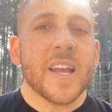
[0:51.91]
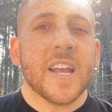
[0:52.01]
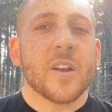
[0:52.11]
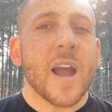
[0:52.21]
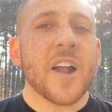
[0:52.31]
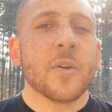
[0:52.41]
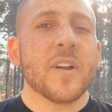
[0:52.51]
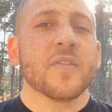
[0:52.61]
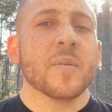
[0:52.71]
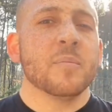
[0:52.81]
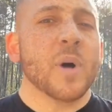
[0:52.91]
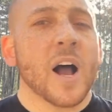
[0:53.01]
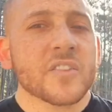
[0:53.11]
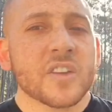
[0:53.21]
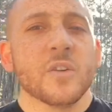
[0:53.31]
He graduated from
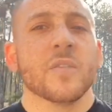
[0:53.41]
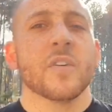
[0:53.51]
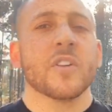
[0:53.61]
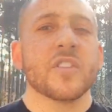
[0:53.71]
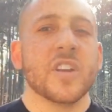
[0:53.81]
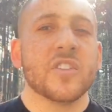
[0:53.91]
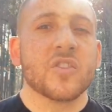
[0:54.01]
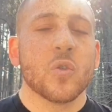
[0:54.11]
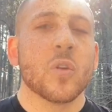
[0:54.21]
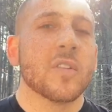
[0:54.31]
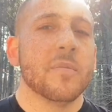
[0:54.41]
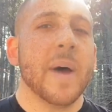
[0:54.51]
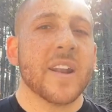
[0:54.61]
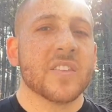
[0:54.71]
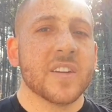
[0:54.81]
Boston University's School of
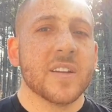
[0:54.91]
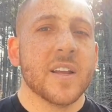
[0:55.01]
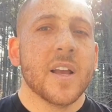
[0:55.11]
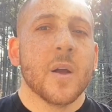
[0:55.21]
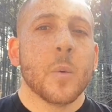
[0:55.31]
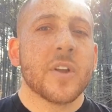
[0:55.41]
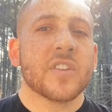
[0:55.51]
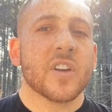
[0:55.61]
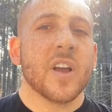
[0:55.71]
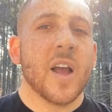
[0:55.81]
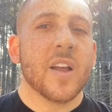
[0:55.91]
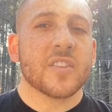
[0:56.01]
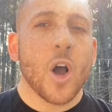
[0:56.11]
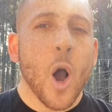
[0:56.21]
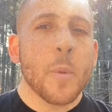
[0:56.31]
Medicine, which is a, is
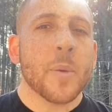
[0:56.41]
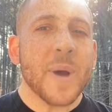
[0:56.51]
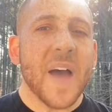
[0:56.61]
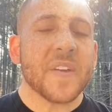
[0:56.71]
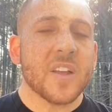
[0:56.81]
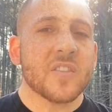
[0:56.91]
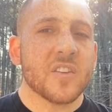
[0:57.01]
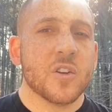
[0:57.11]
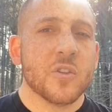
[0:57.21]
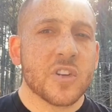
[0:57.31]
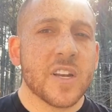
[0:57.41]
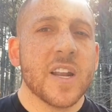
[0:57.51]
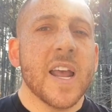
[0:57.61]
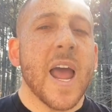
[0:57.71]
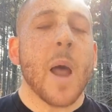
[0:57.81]
a homeopathic institution
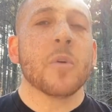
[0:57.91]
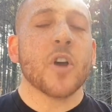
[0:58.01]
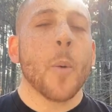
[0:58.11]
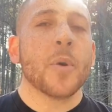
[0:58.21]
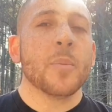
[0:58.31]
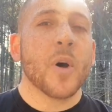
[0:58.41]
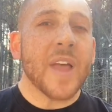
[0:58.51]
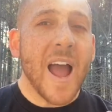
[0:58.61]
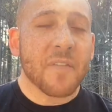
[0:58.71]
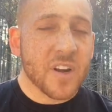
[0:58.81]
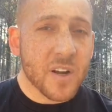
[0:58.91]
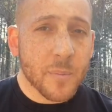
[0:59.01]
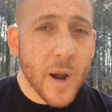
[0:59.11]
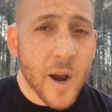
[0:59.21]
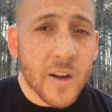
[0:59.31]
and was open to both African
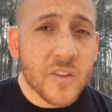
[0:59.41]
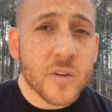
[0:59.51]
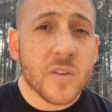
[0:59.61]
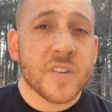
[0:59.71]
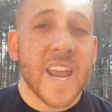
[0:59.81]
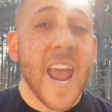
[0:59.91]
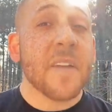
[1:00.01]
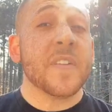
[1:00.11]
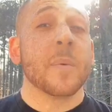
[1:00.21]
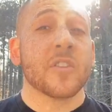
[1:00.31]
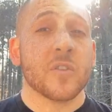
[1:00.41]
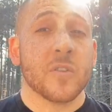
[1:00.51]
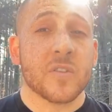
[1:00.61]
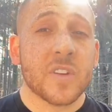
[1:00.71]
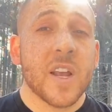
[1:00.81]
American students and female
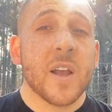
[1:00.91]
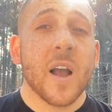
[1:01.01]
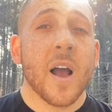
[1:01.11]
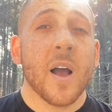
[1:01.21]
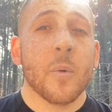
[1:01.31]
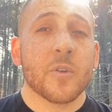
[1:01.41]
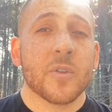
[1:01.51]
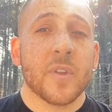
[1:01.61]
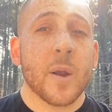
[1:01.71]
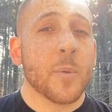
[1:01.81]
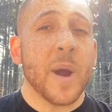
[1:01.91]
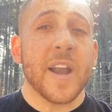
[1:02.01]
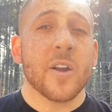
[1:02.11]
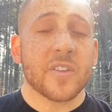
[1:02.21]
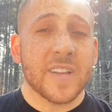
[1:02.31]
students, uh, which they were
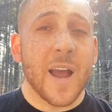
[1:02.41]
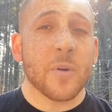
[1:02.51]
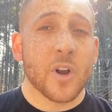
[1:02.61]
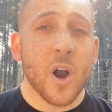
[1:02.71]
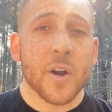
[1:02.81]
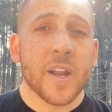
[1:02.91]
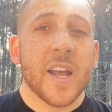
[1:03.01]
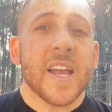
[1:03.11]
pioneers in that regard.